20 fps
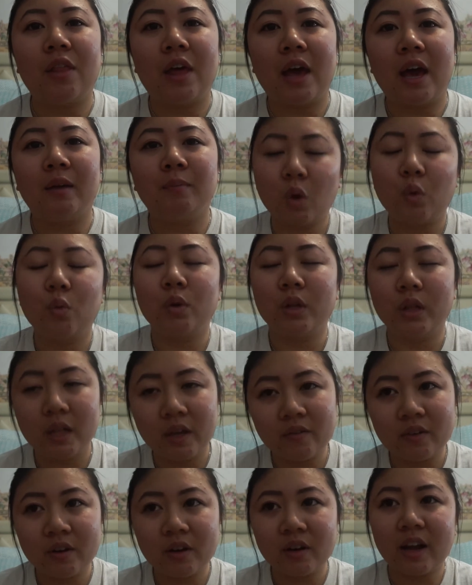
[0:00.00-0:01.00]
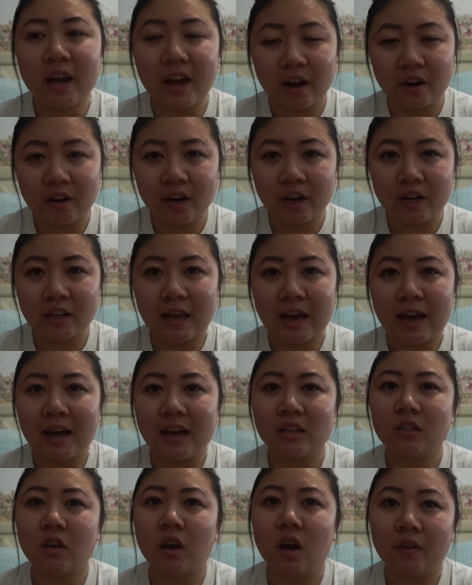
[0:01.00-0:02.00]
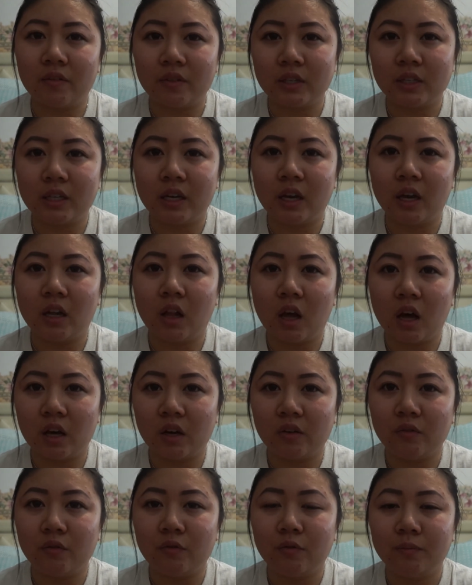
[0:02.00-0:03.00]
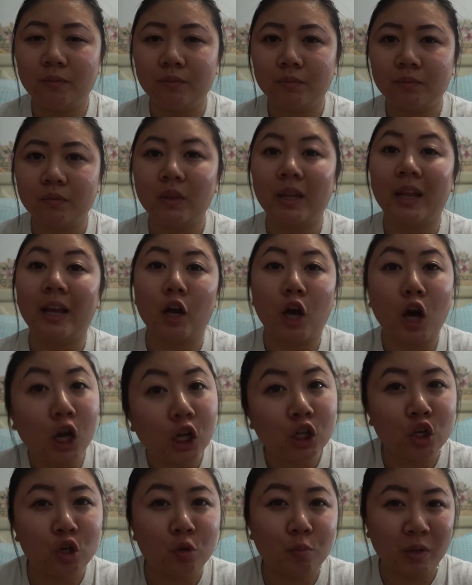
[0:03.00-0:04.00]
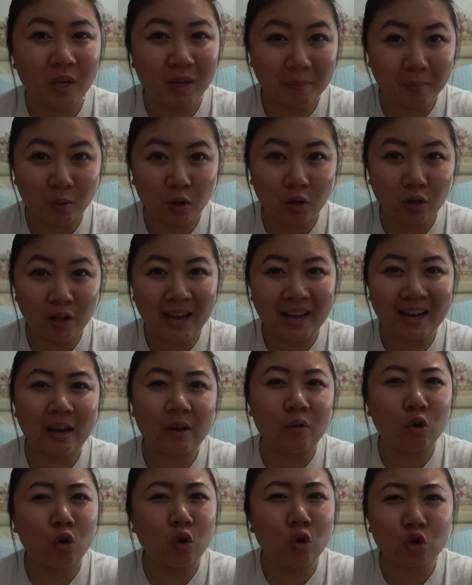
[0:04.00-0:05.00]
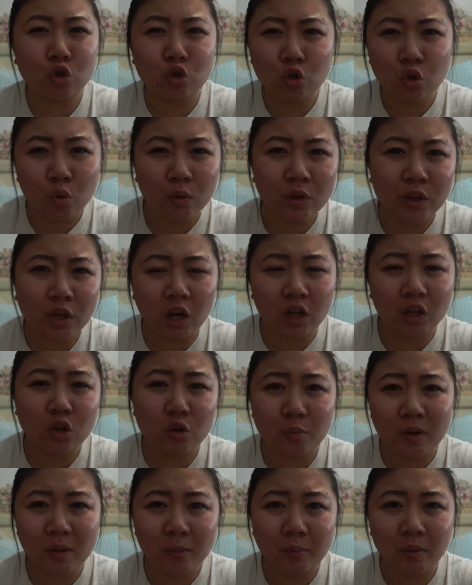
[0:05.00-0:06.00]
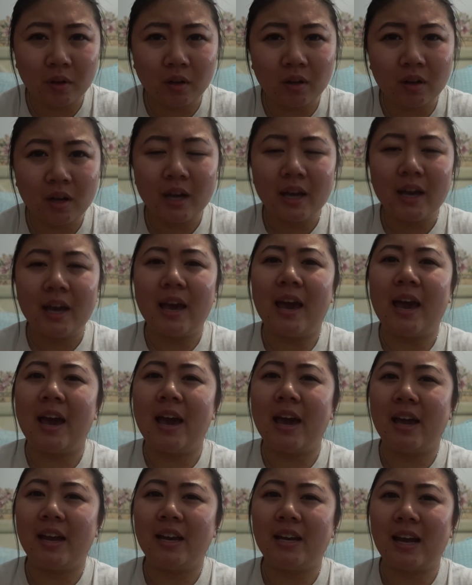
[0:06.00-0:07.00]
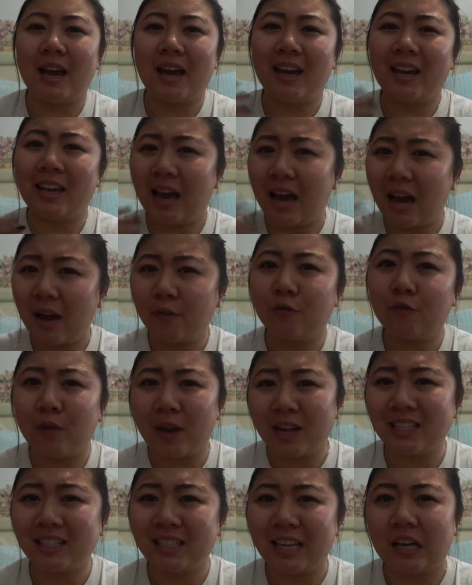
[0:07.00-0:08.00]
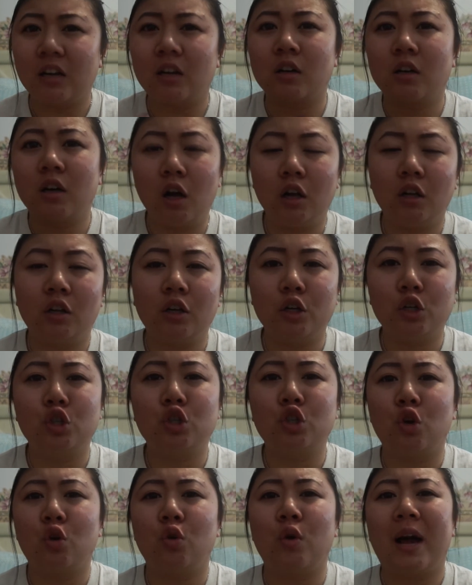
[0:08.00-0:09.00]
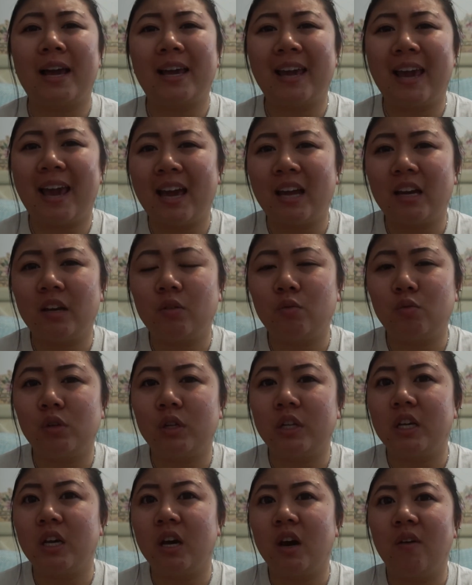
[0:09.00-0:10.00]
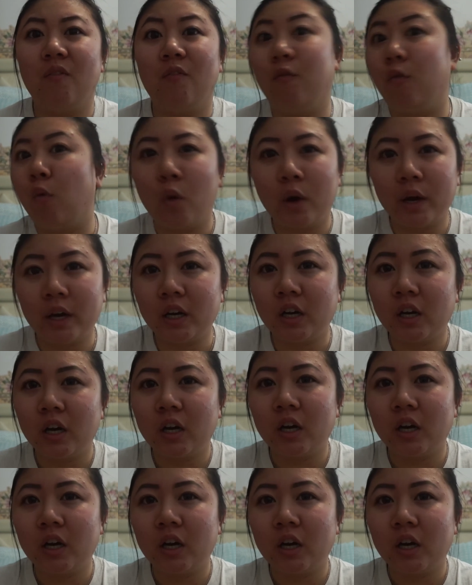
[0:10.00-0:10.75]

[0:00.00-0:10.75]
that we live in an area that has obviously a lot of like colored people, and I go to school with colored people, and I have friends that are colored, so I can't really avoid